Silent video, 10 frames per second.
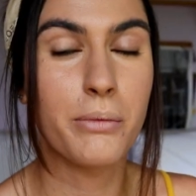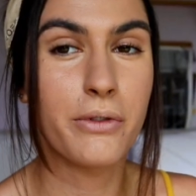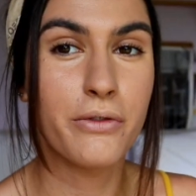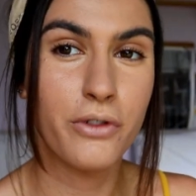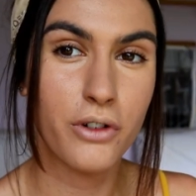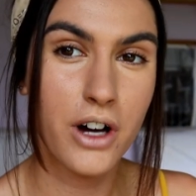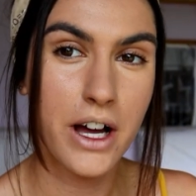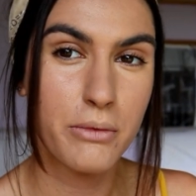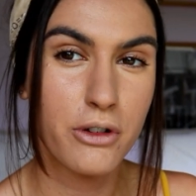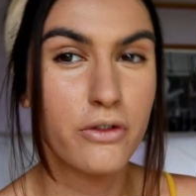before
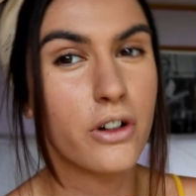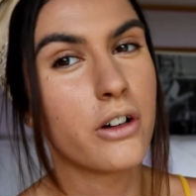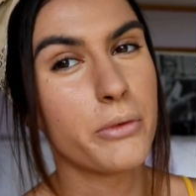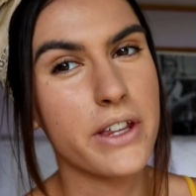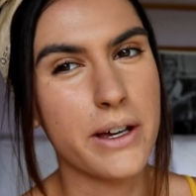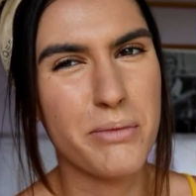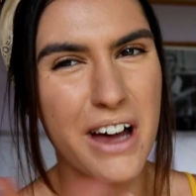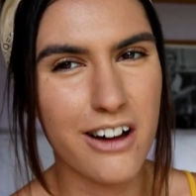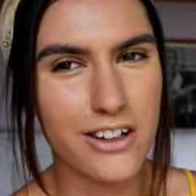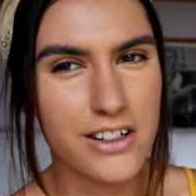I move on with like
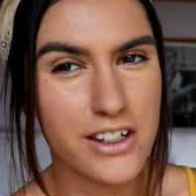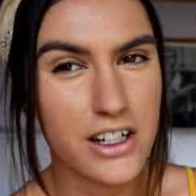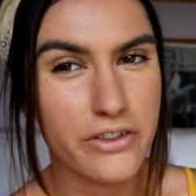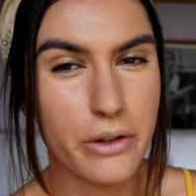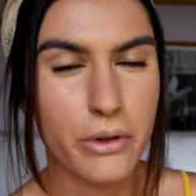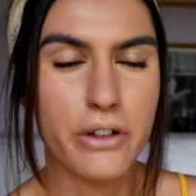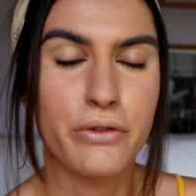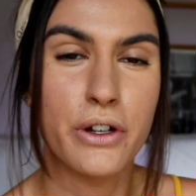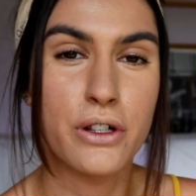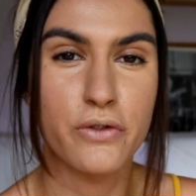powders and stuff, I want to
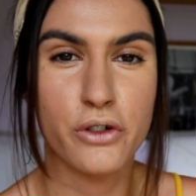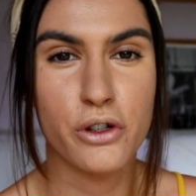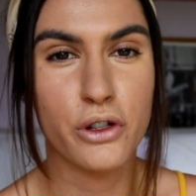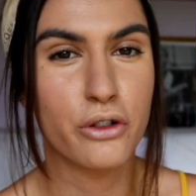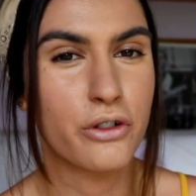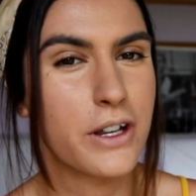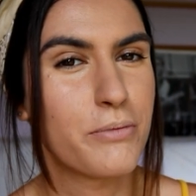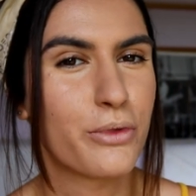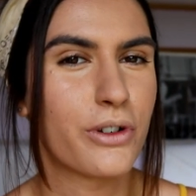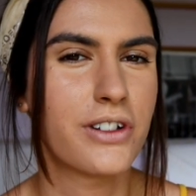first of all use a
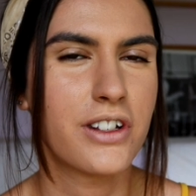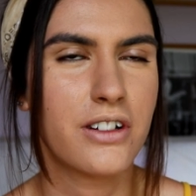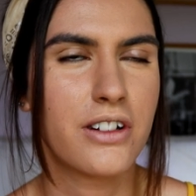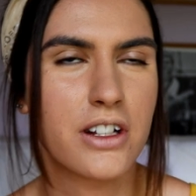cream bronzer.